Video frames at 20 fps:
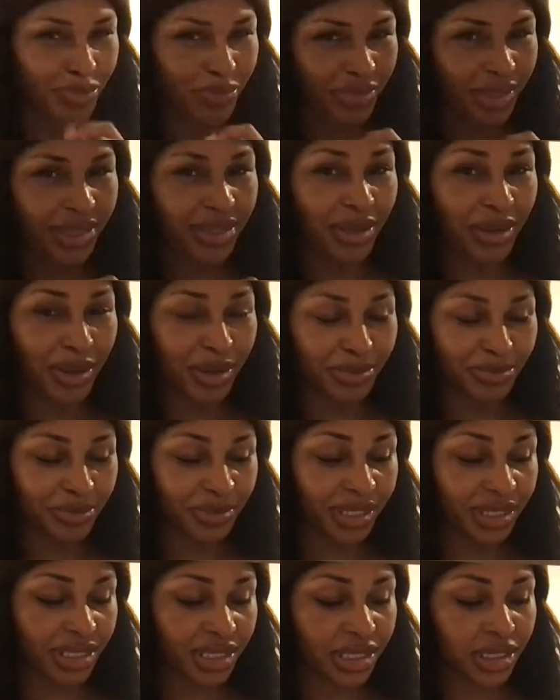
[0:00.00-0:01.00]
Y'all,
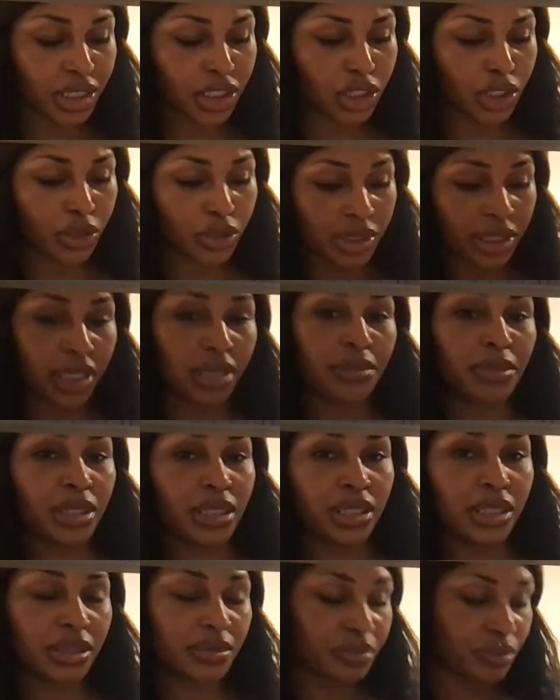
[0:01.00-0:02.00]
this is so damn
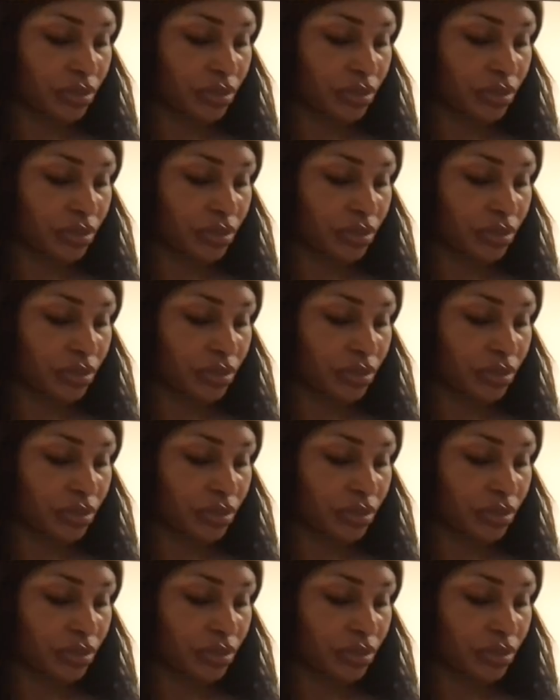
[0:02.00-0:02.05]
good.